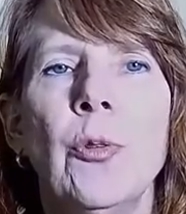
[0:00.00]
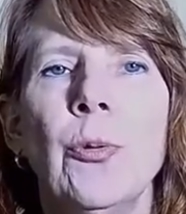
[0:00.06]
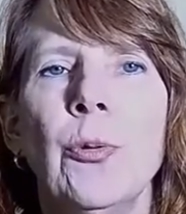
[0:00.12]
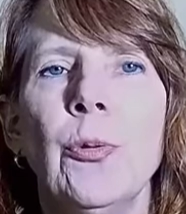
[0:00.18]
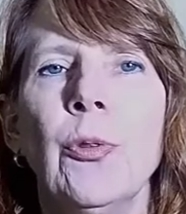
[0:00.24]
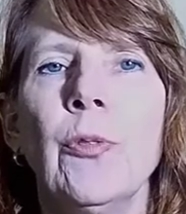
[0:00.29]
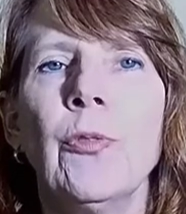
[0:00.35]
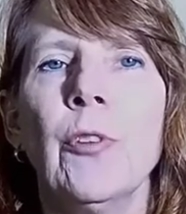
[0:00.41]

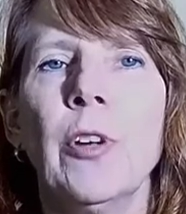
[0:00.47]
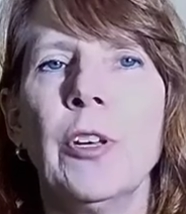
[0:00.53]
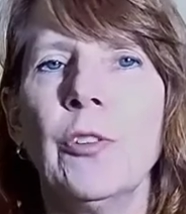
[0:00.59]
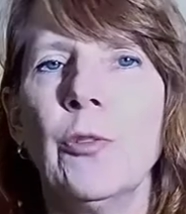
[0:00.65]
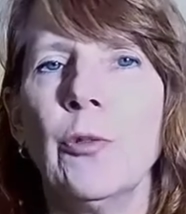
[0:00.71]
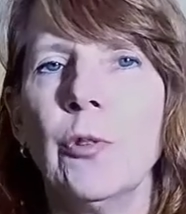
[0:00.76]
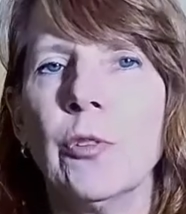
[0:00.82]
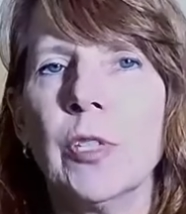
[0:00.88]
through the
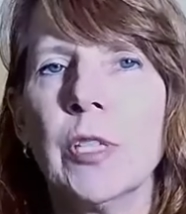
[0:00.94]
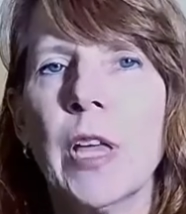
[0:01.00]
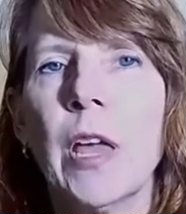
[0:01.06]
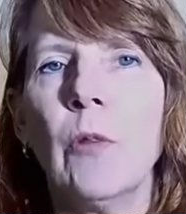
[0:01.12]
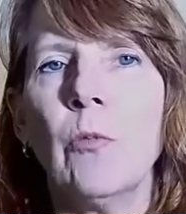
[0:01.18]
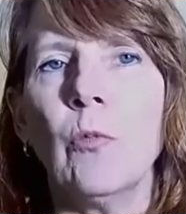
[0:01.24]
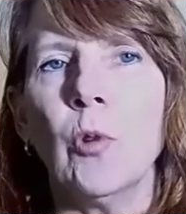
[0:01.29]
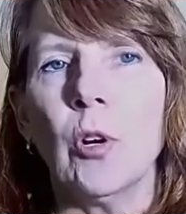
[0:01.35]
front doors
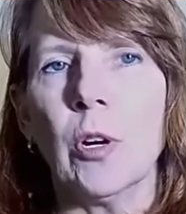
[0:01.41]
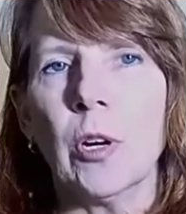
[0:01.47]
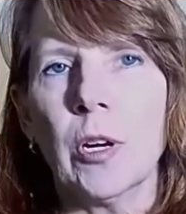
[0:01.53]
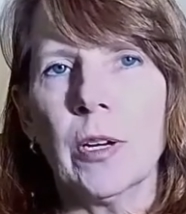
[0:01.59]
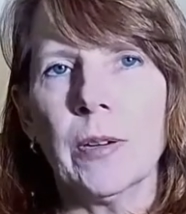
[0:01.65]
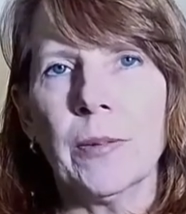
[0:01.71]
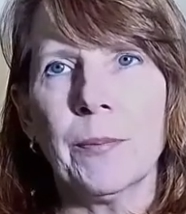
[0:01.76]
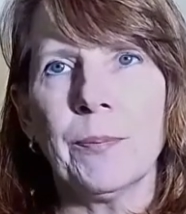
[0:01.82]
at
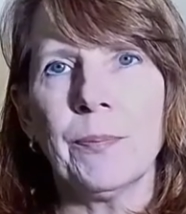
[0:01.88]
work.